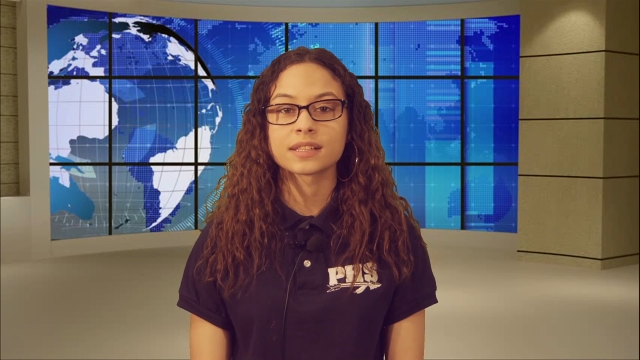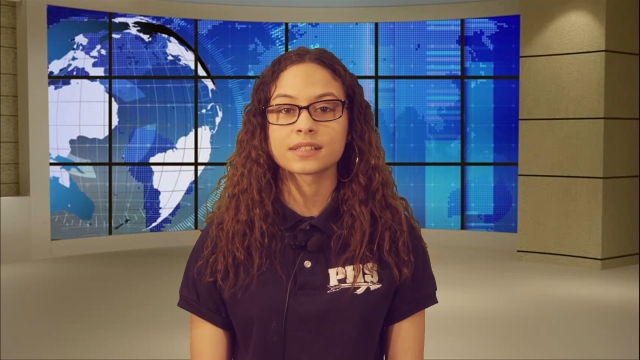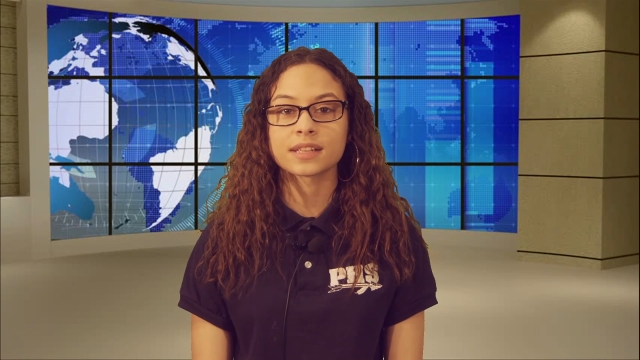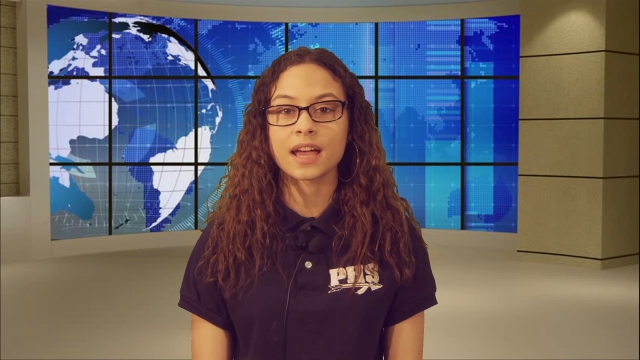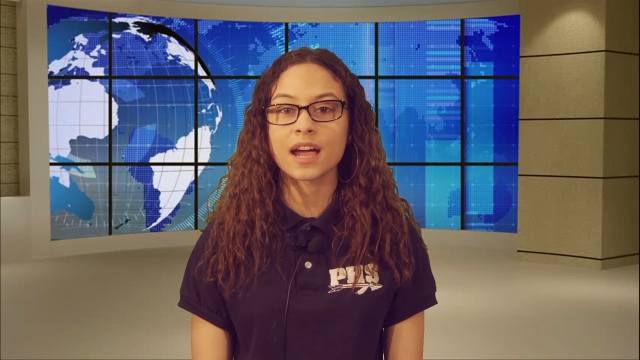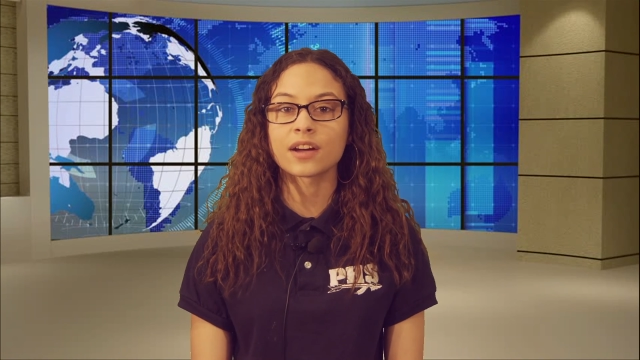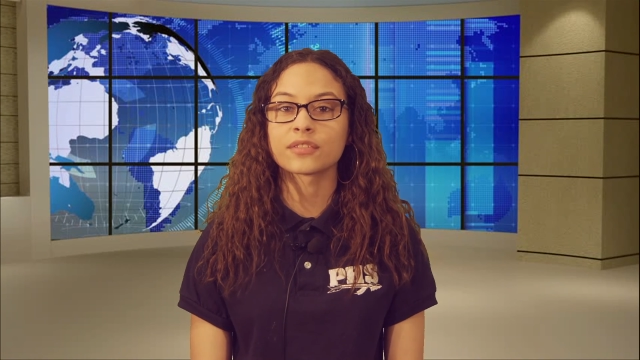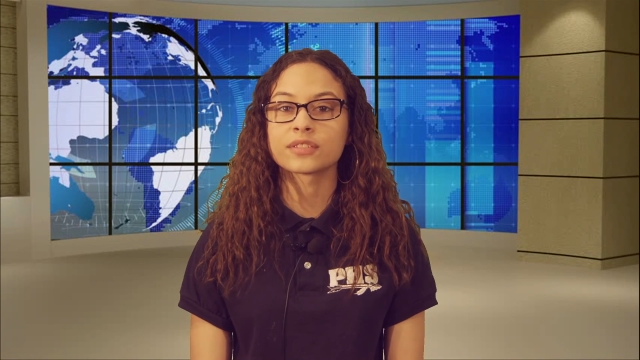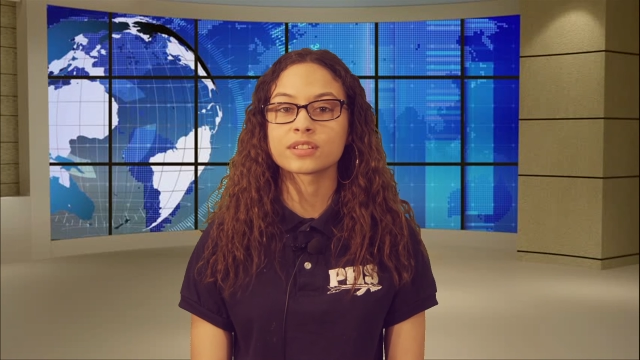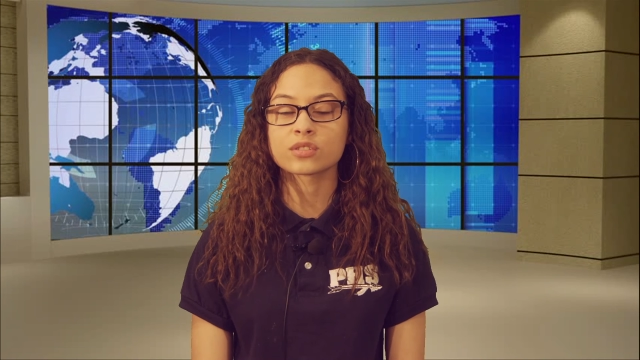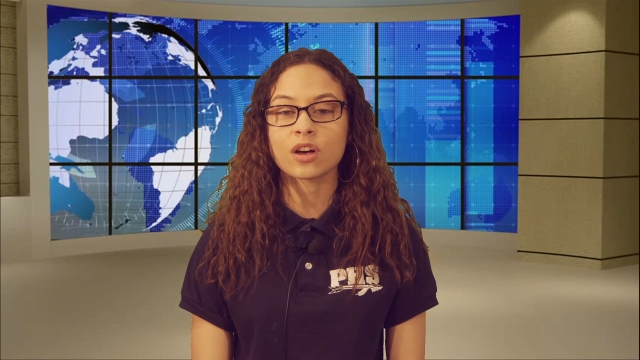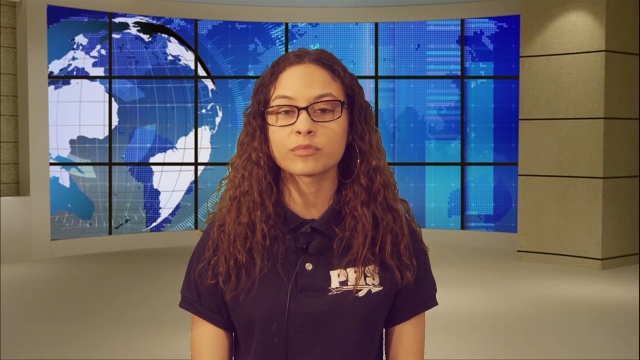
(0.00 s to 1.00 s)
Staff,
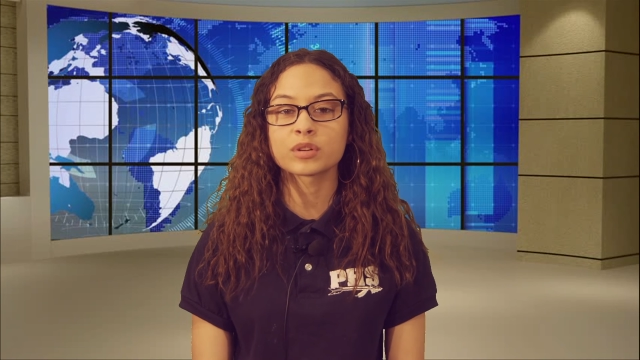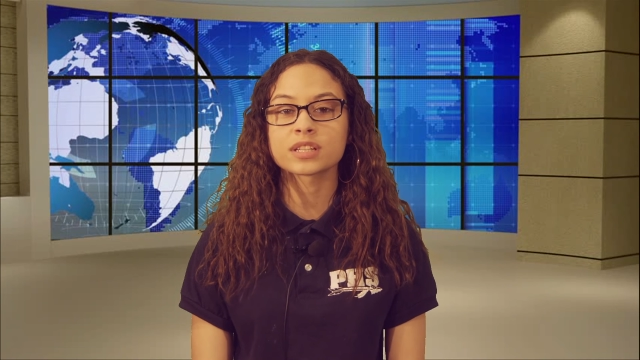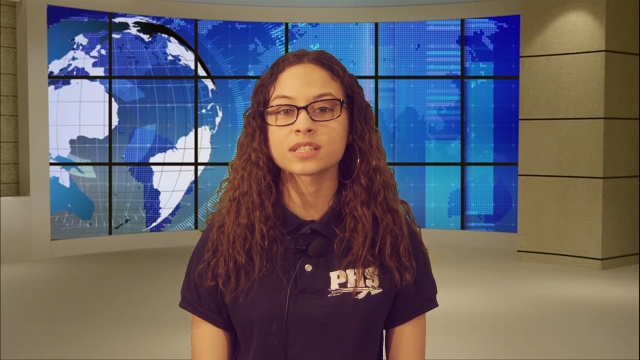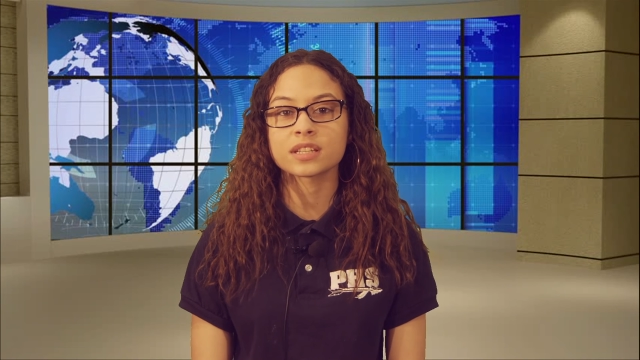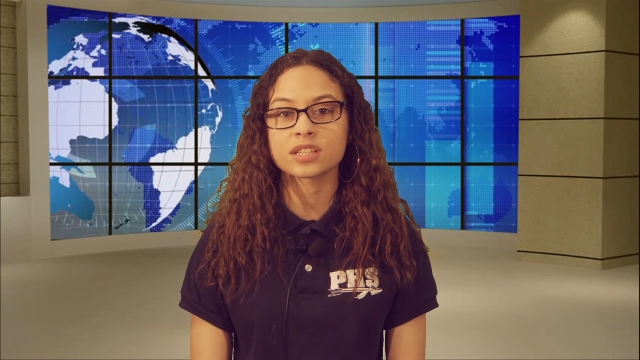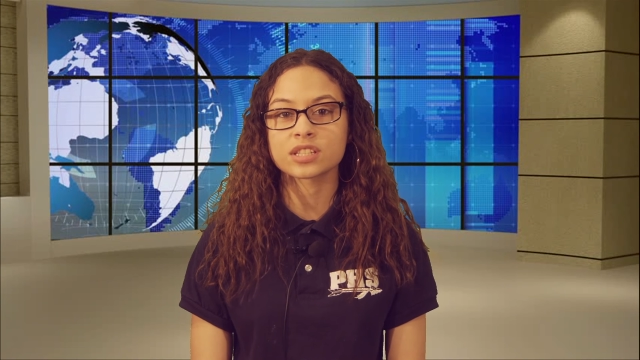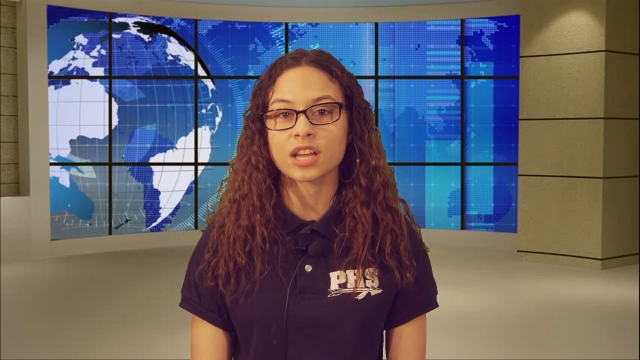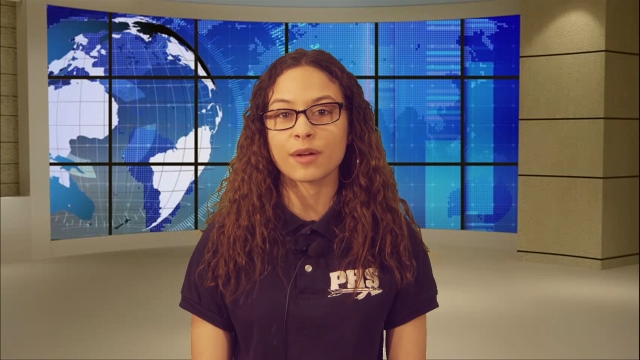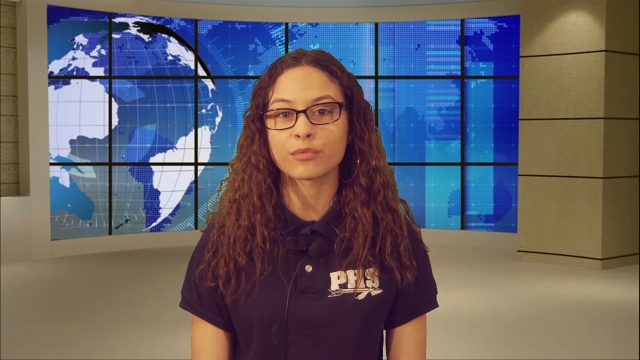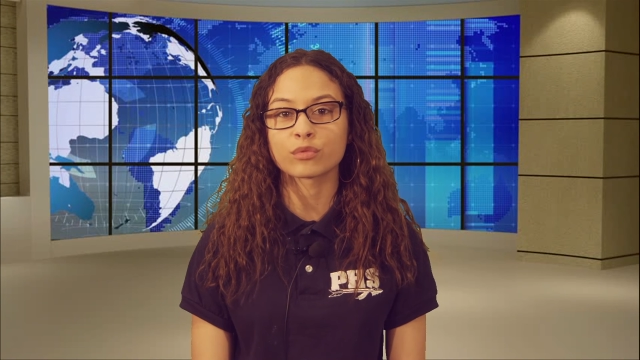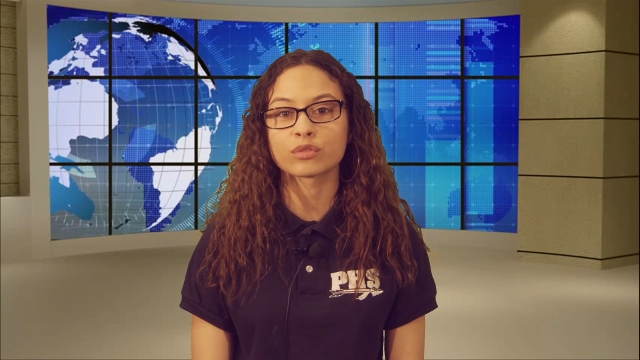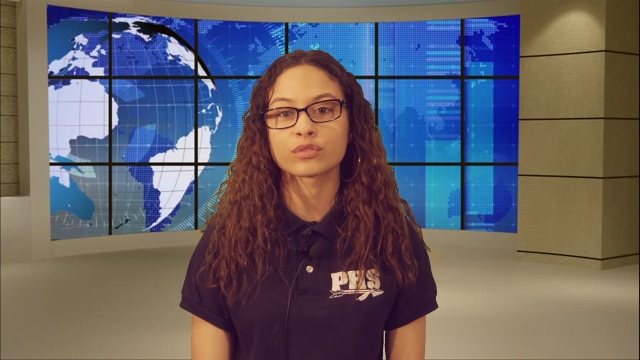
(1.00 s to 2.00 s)
the sophomores need
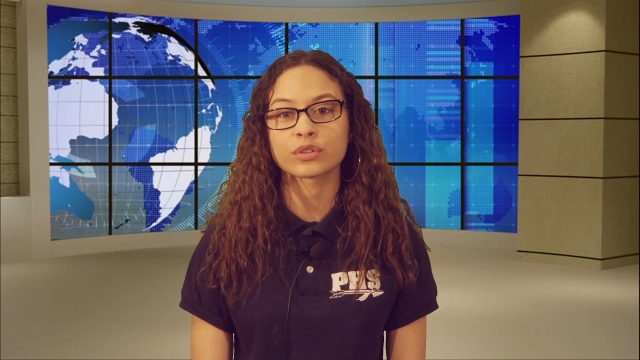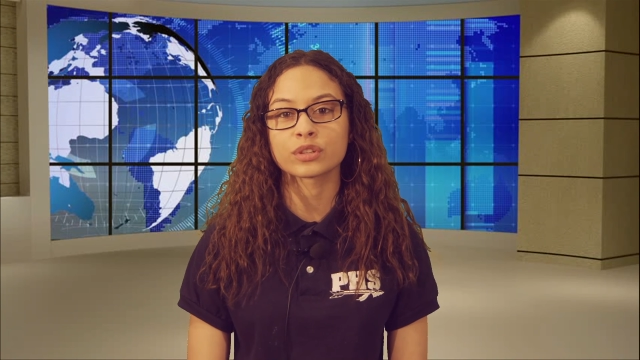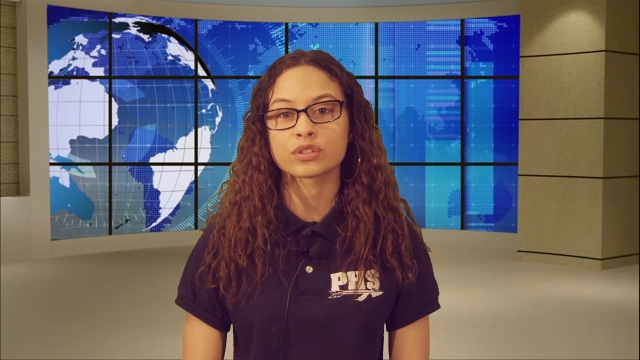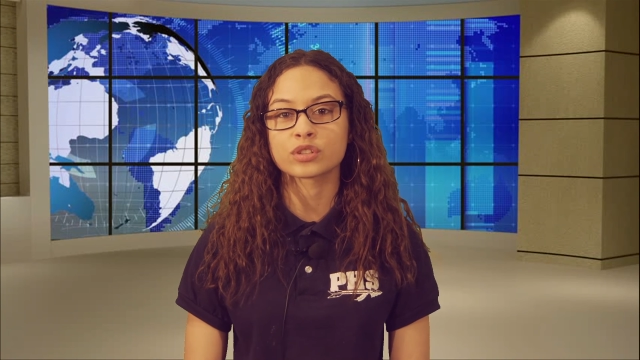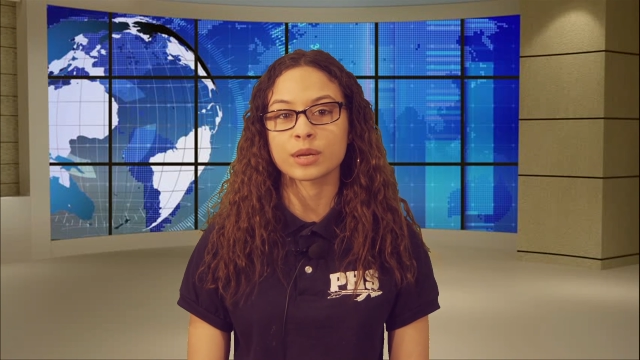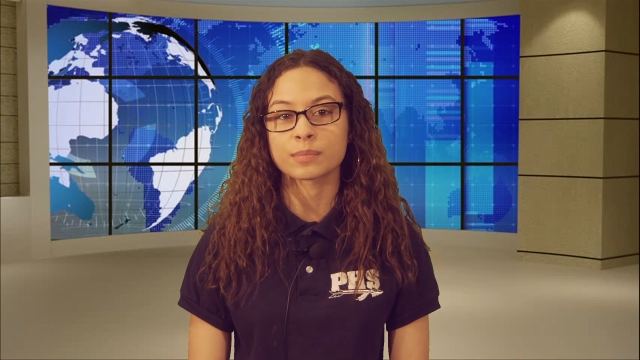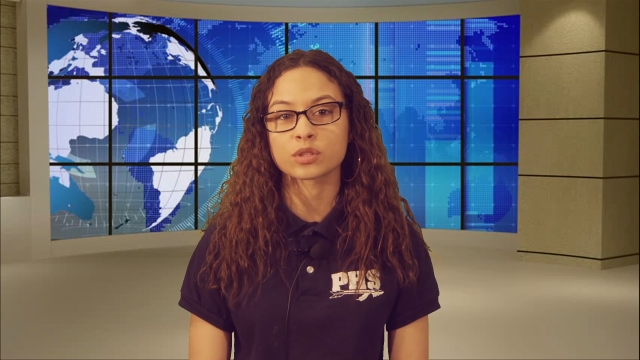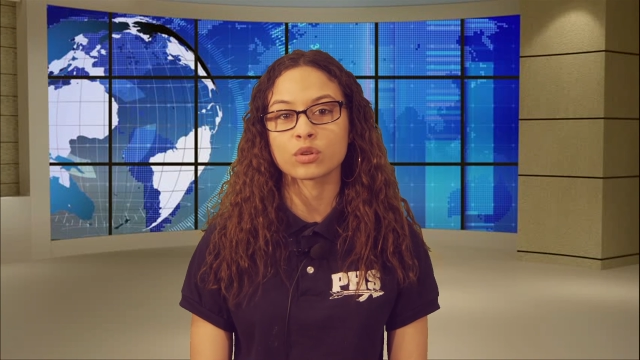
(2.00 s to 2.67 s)
chaperones for the trip,